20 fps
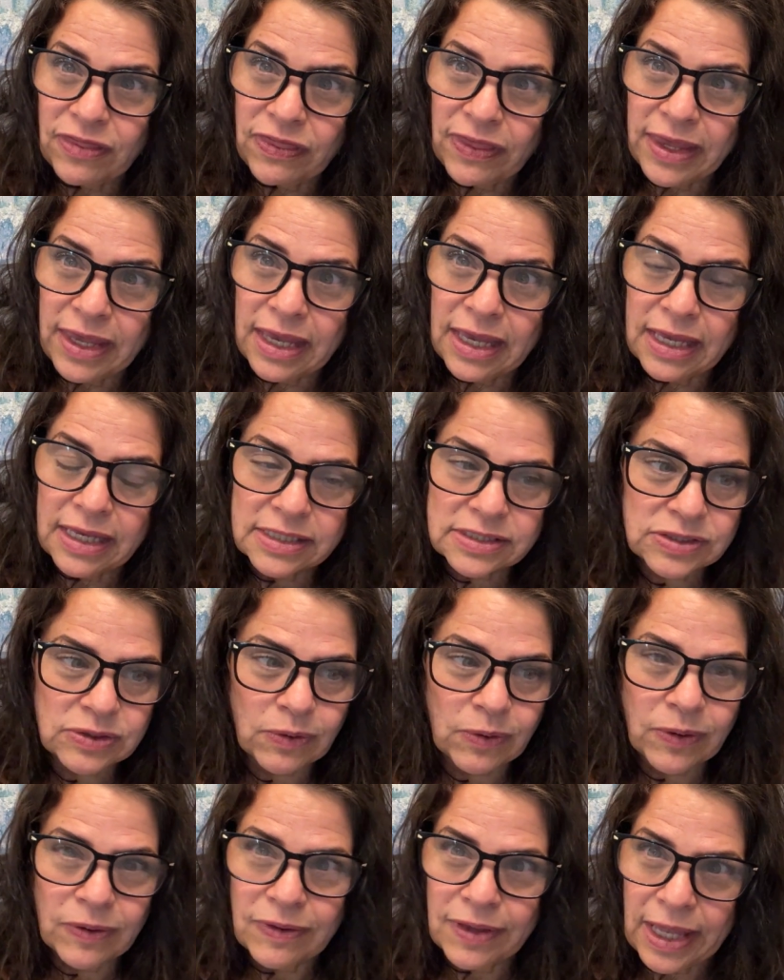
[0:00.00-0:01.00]
things
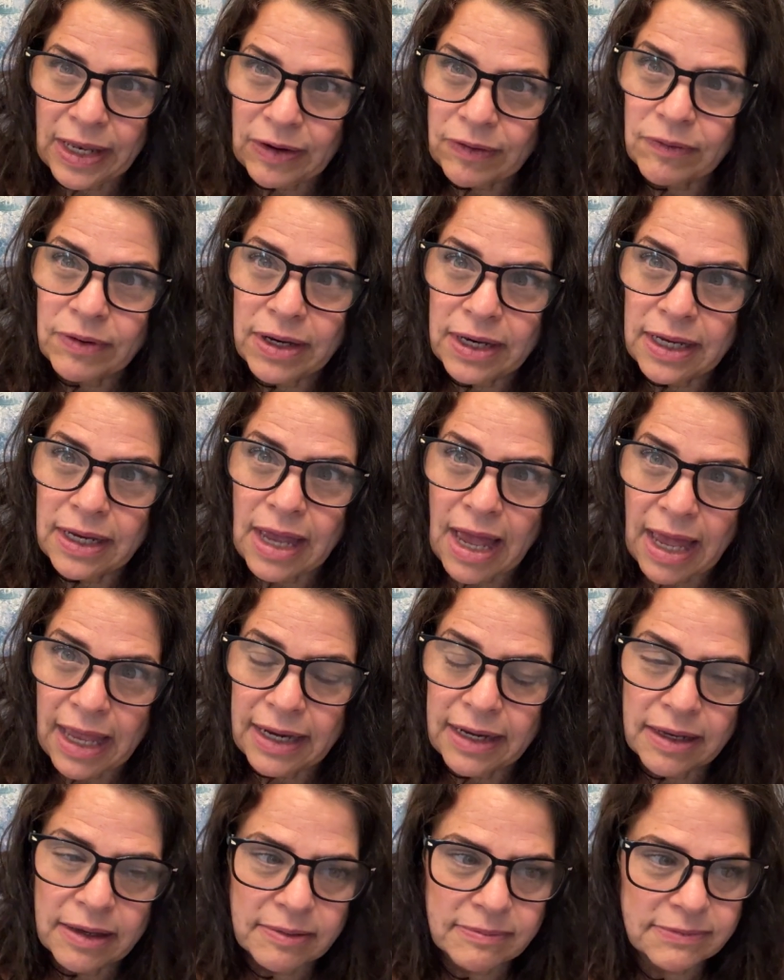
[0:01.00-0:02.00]
or lettering
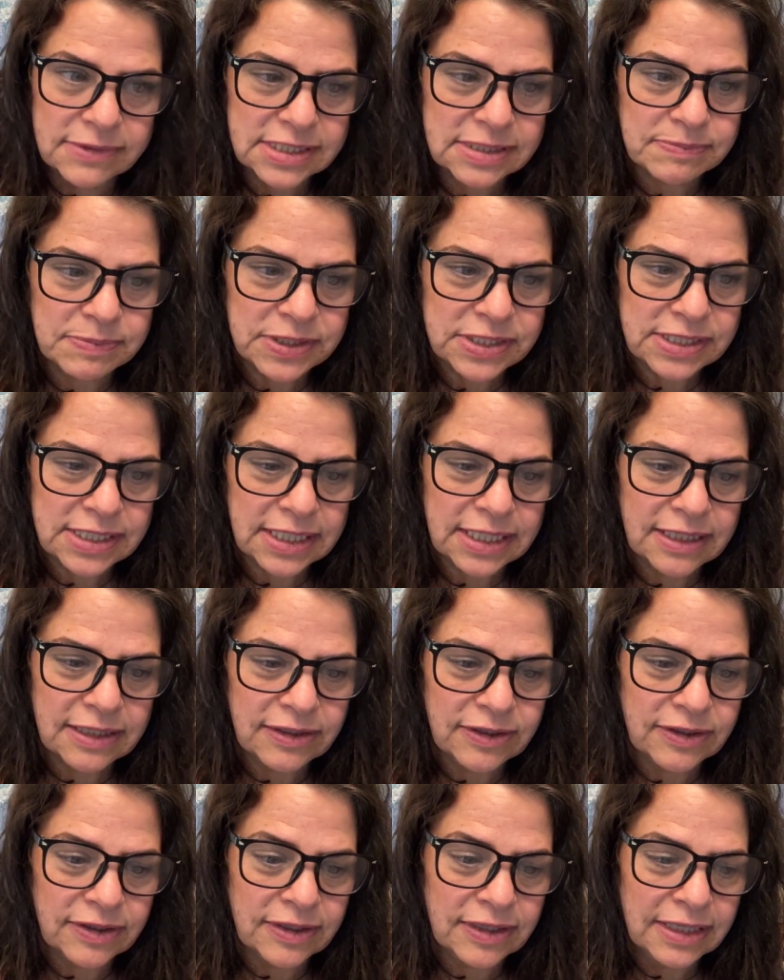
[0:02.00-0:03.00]
items,
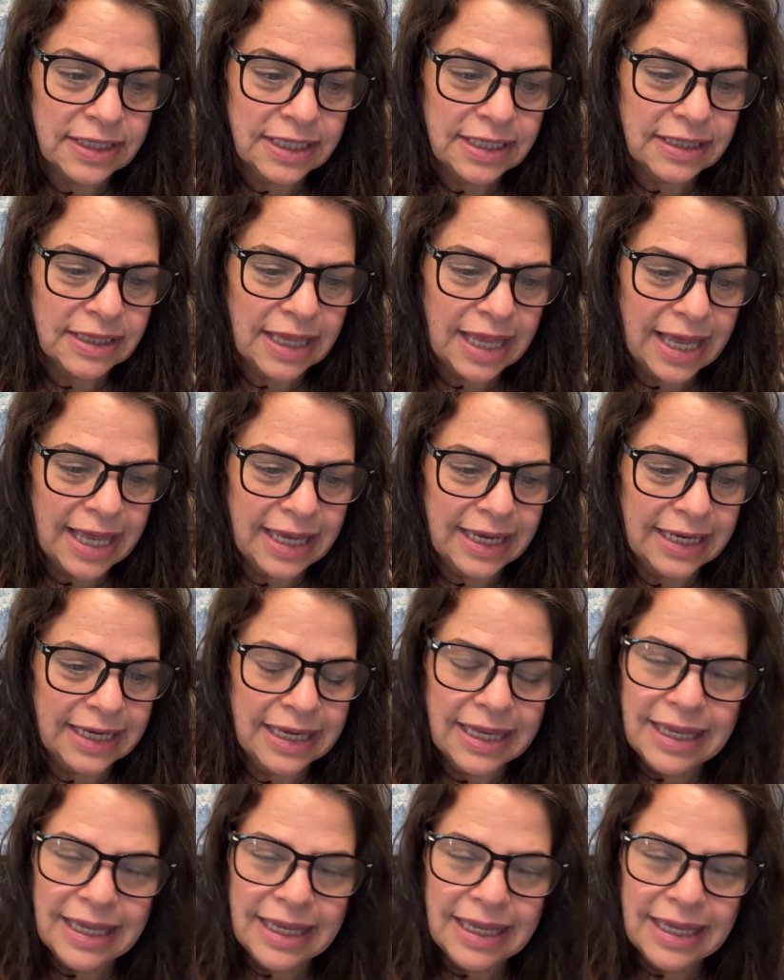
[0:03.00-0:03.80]
particularly like